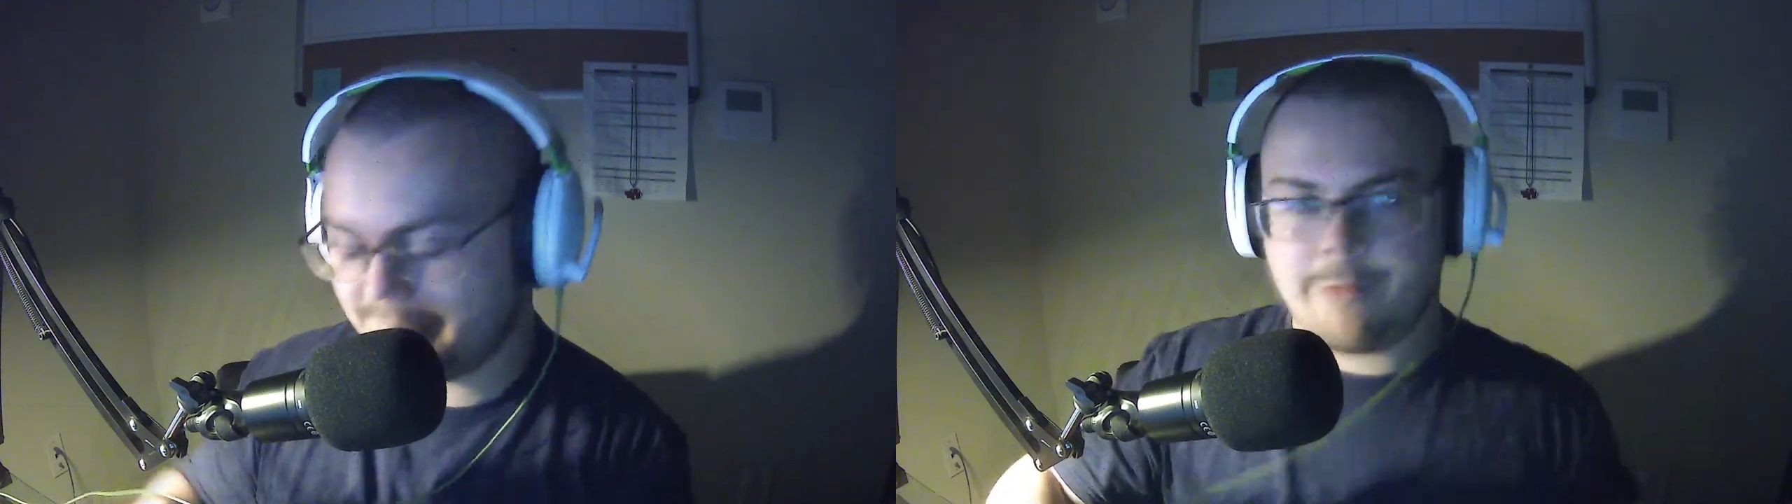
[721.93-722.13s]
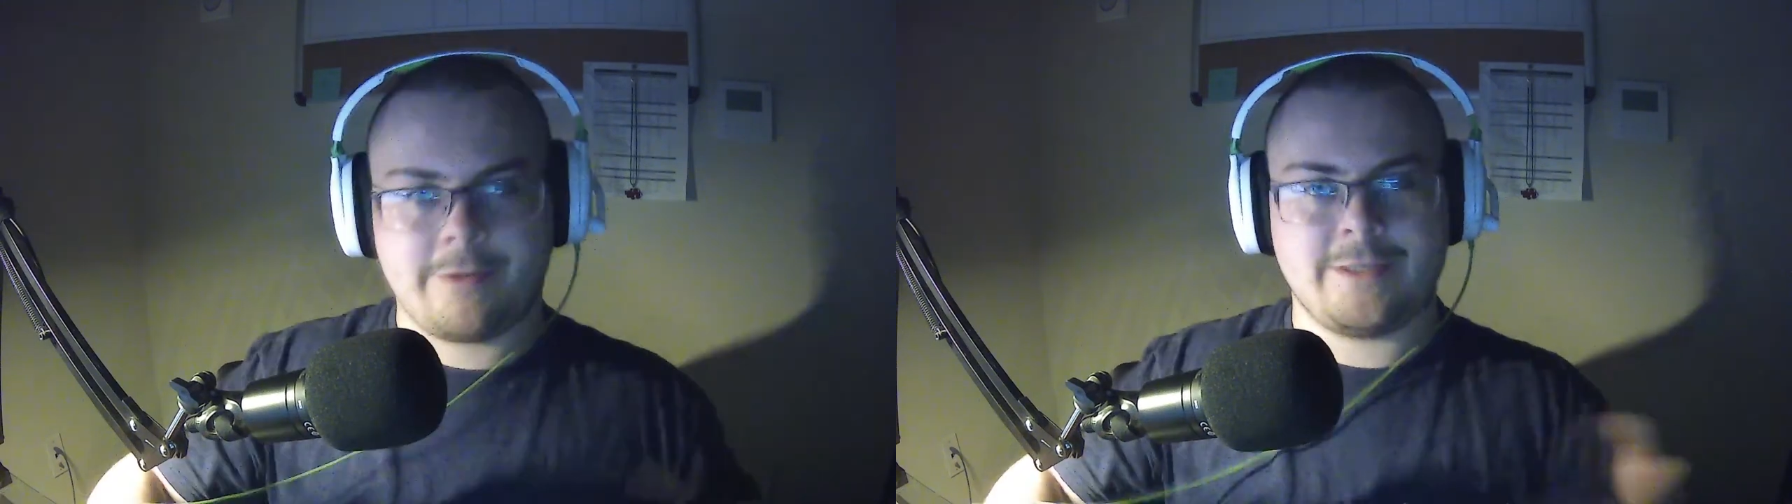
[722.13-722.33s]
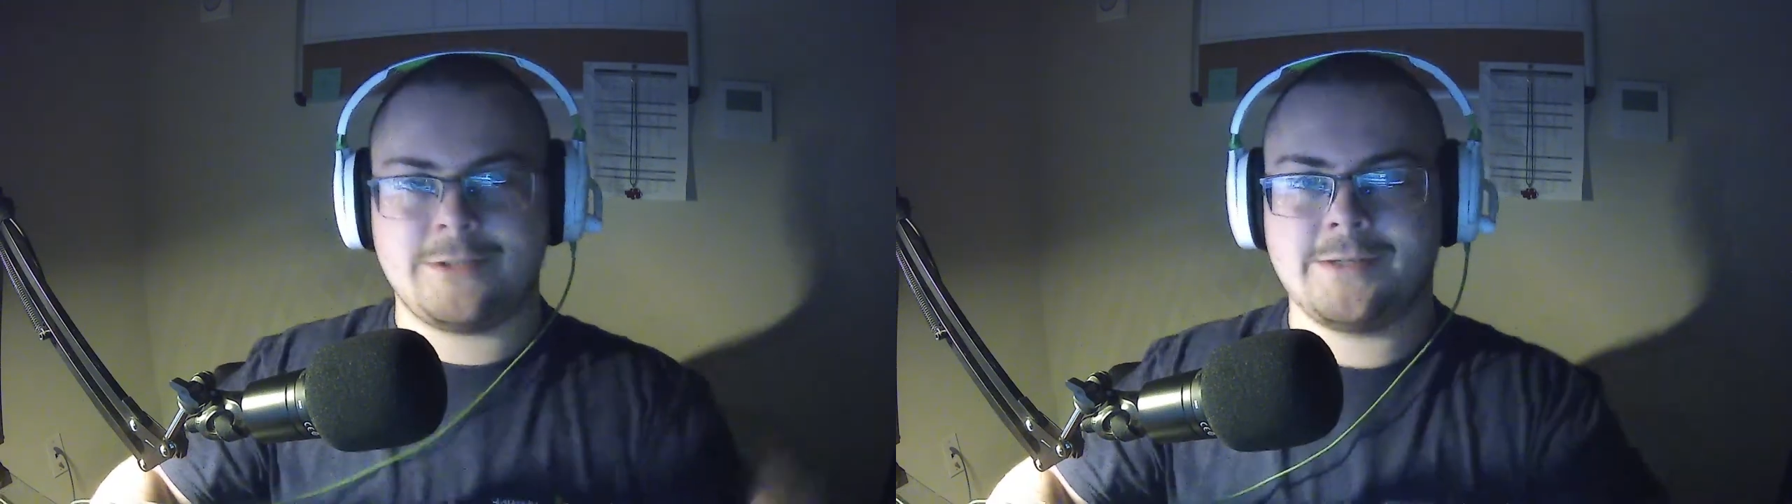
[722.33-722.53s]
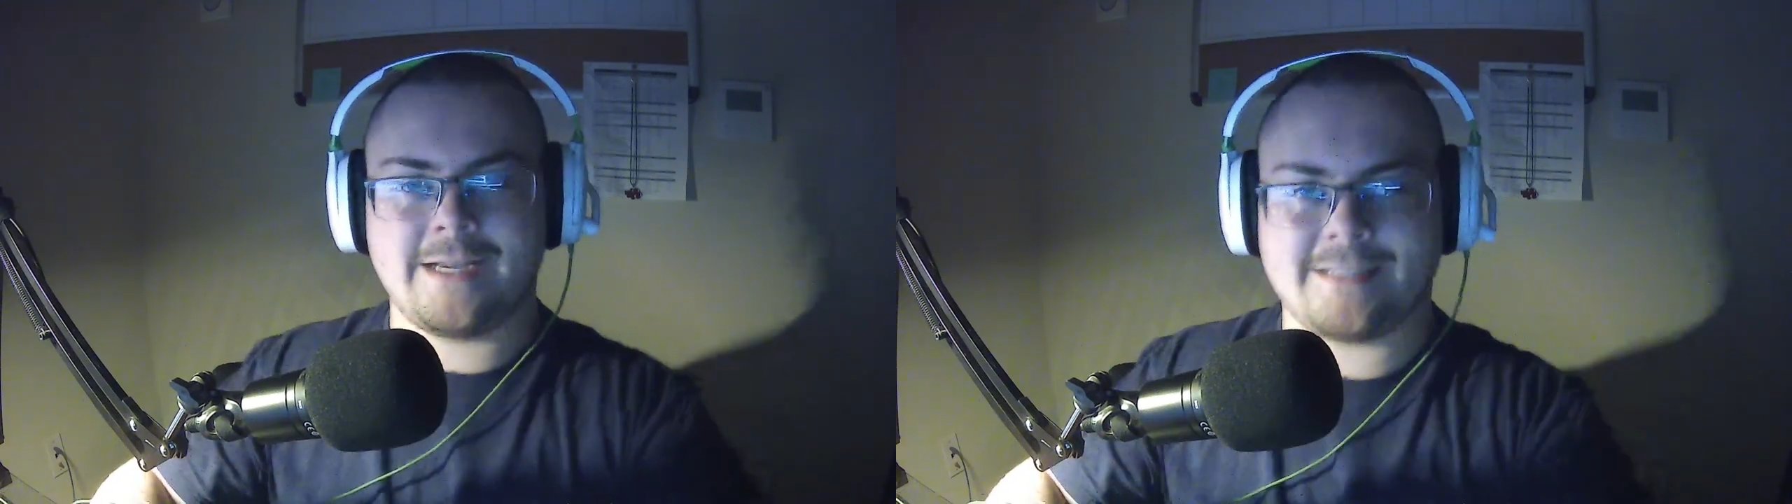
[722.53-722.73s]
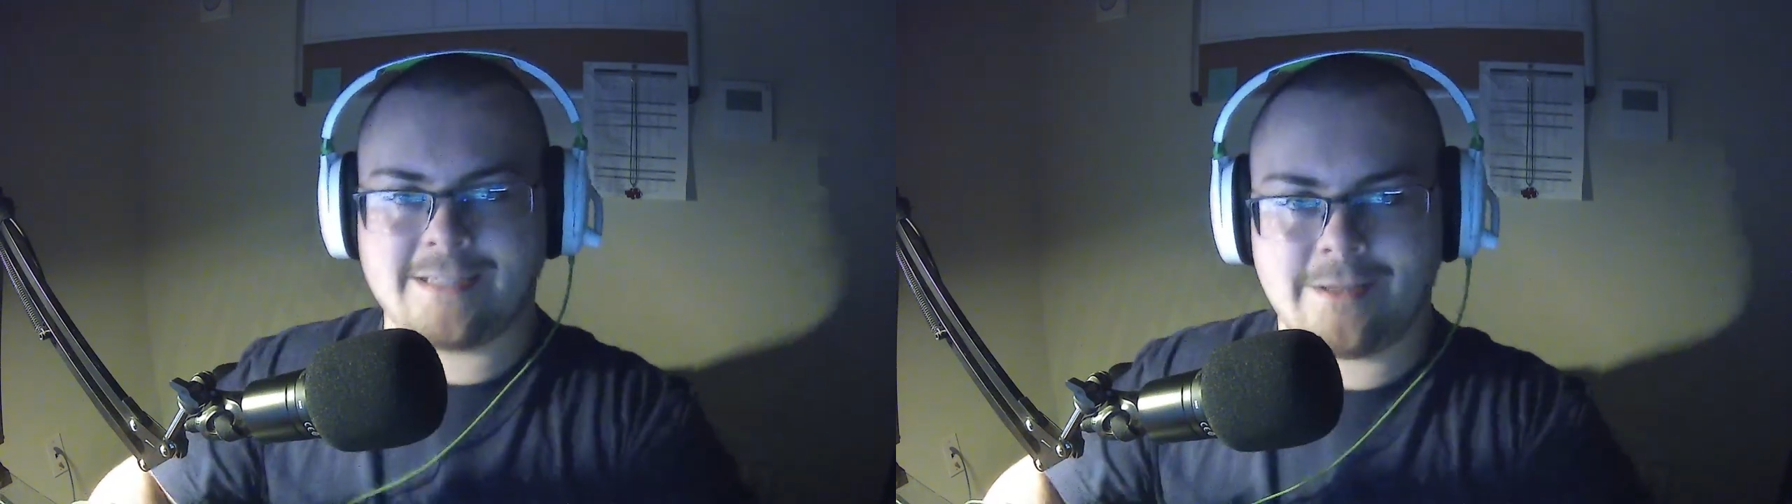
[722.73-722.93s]
And we're only 2
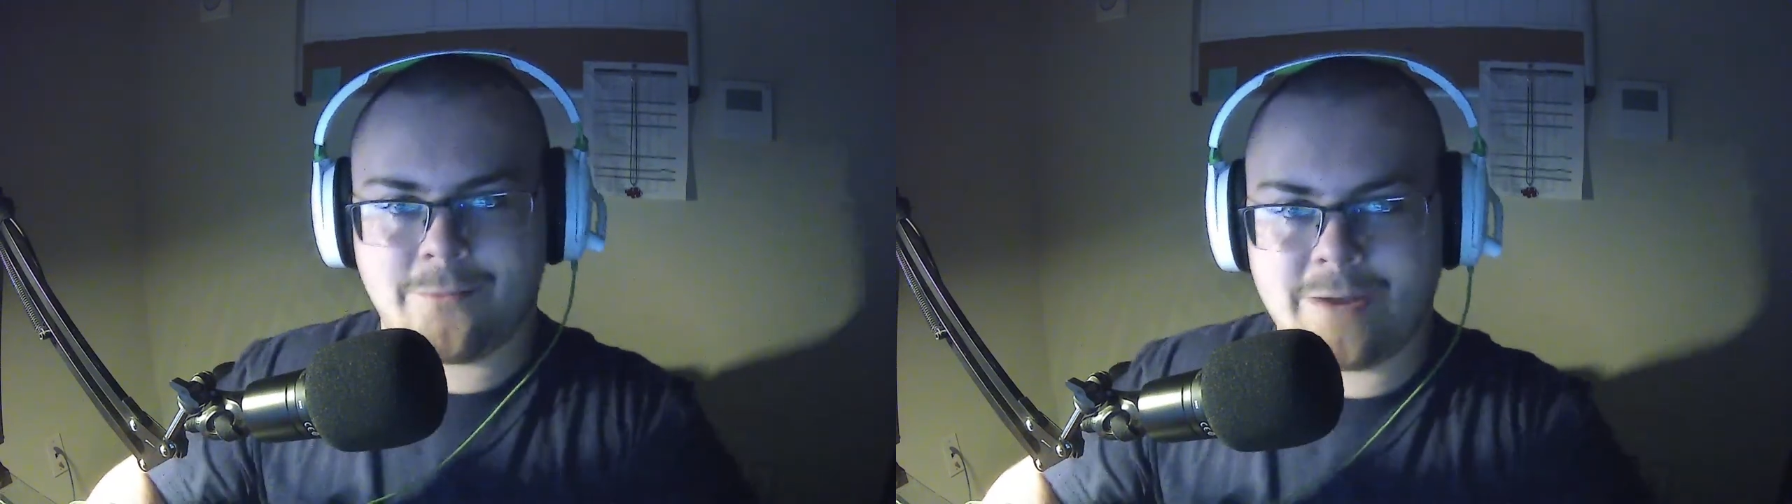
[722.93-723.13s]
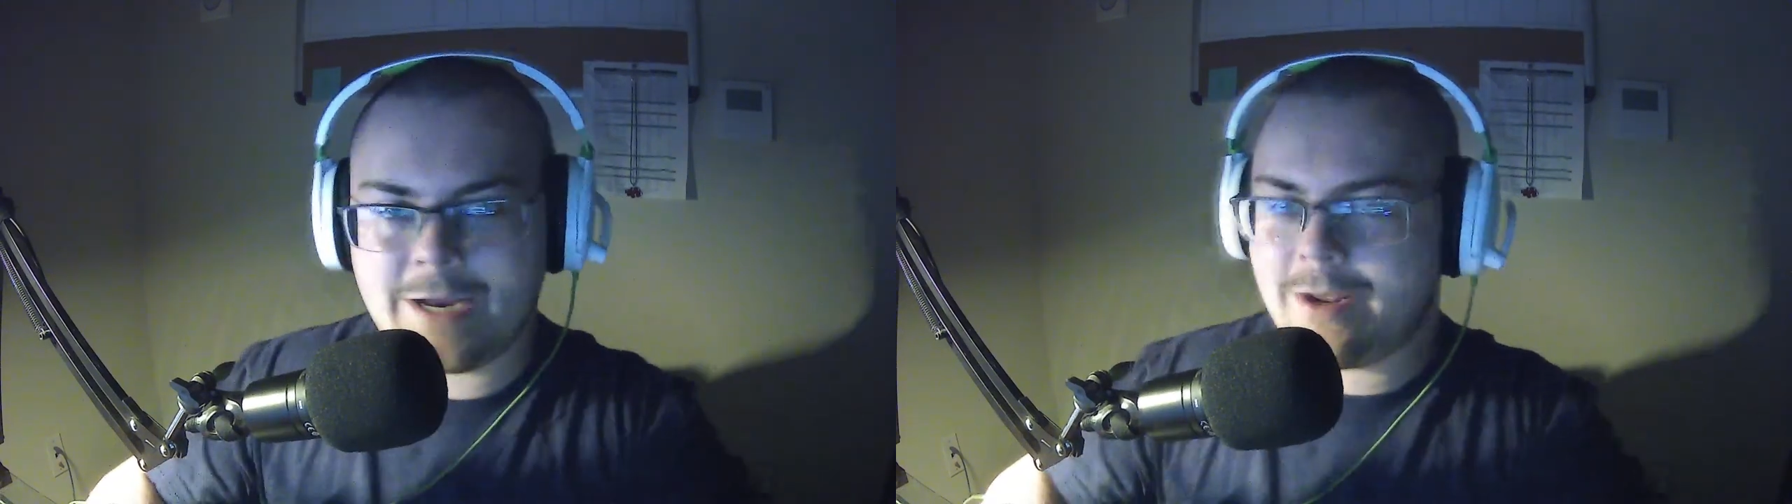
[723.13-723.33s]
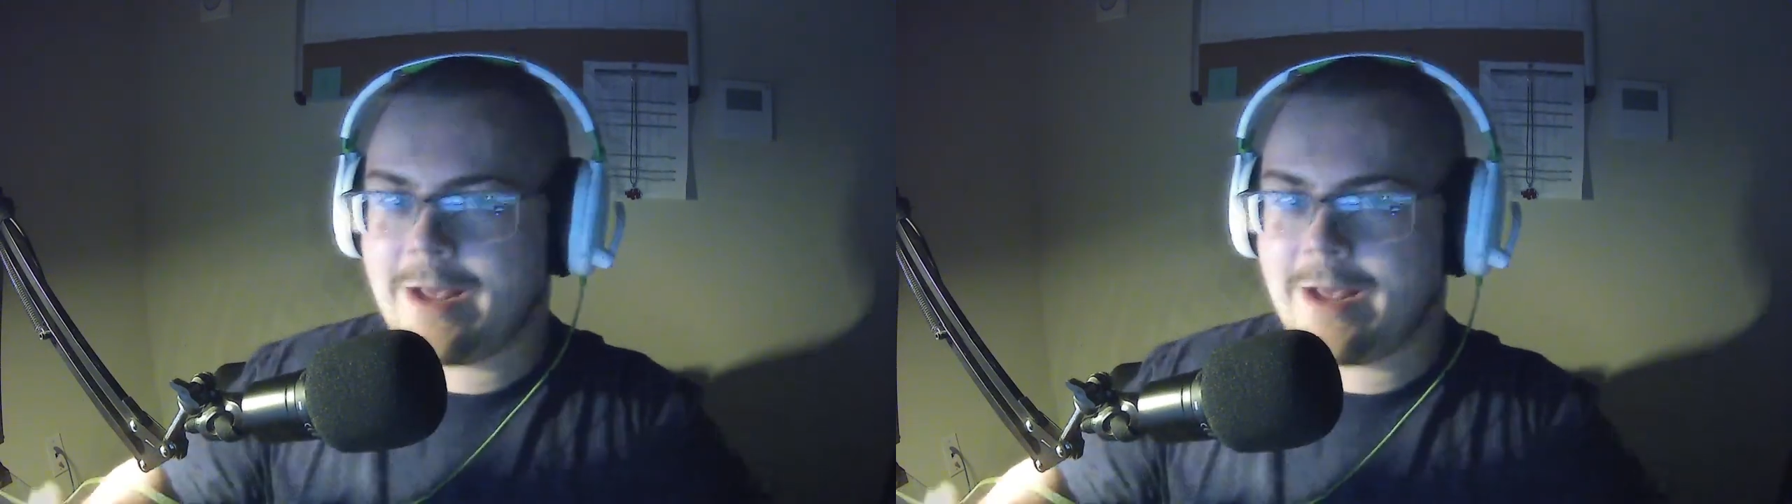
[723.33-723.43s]
days into the week.